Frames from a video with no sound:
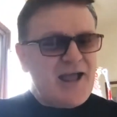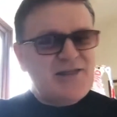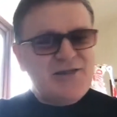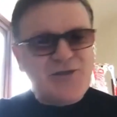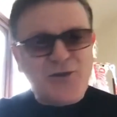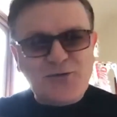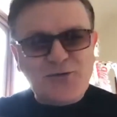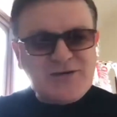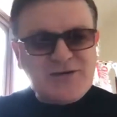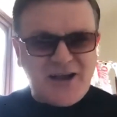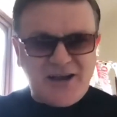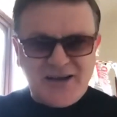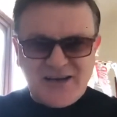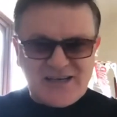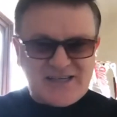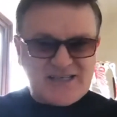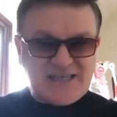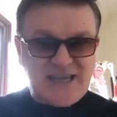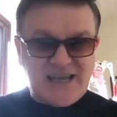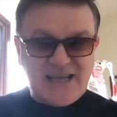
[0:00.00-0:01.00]
Those kind of
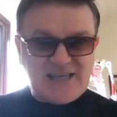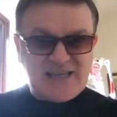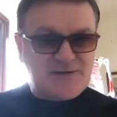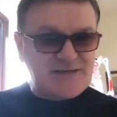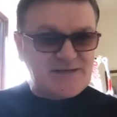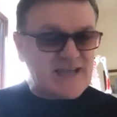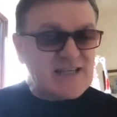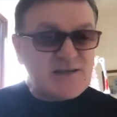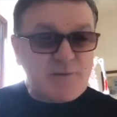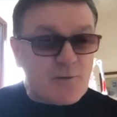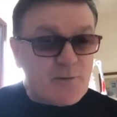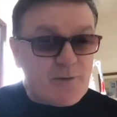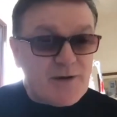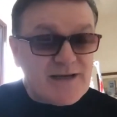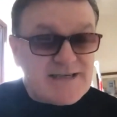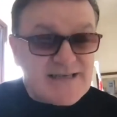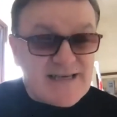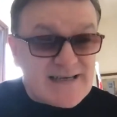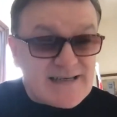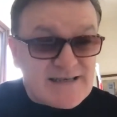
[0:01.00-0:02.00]
skills, because that's what we
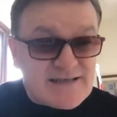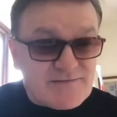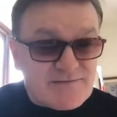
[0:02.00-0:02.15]
did.